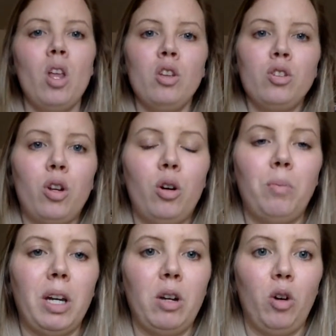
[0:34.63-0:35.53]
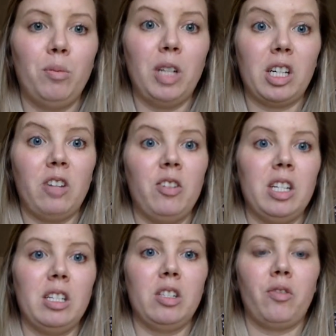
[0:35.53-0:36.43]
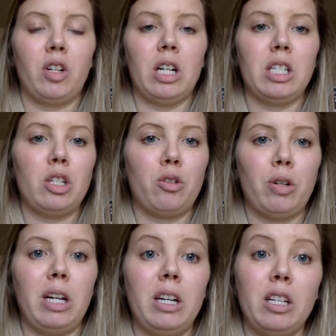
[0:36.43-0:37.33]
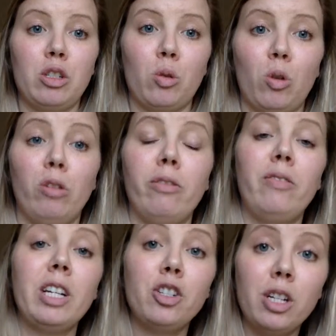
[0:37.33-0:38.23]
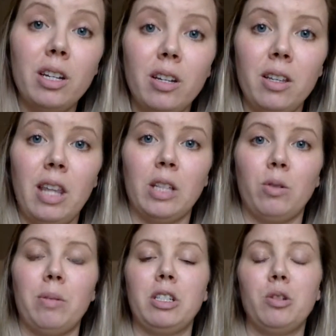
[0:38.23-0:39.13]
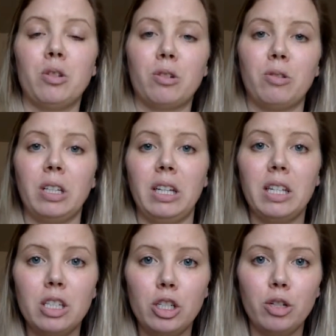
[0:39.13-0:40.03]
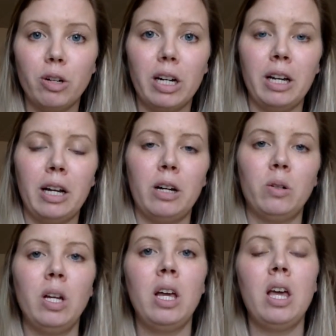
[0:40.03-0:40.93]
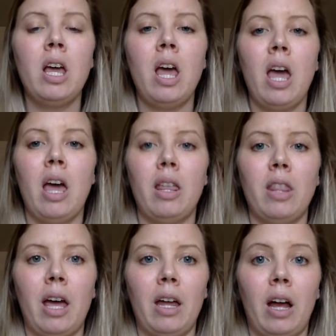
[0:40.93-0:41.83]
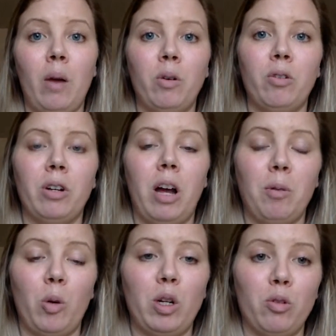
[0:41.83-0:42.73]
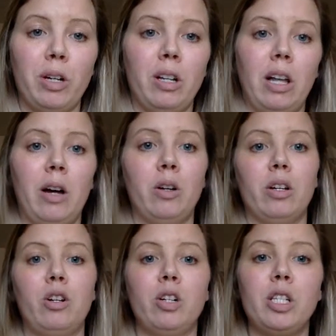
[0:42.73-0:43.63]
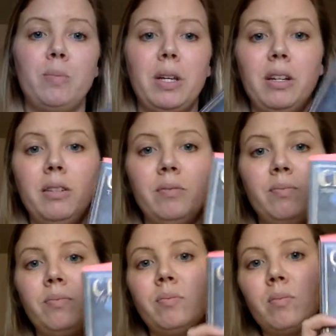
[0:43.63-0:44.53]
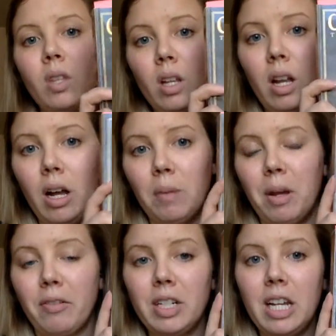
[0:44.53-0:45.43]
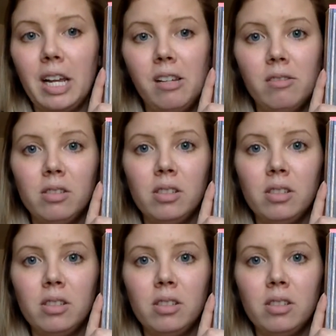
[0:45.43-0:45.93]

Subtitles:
So my goal objective is for us to read historical fiction. That's what my students are really into right now, and that I'm going to read aloud Crispin every day,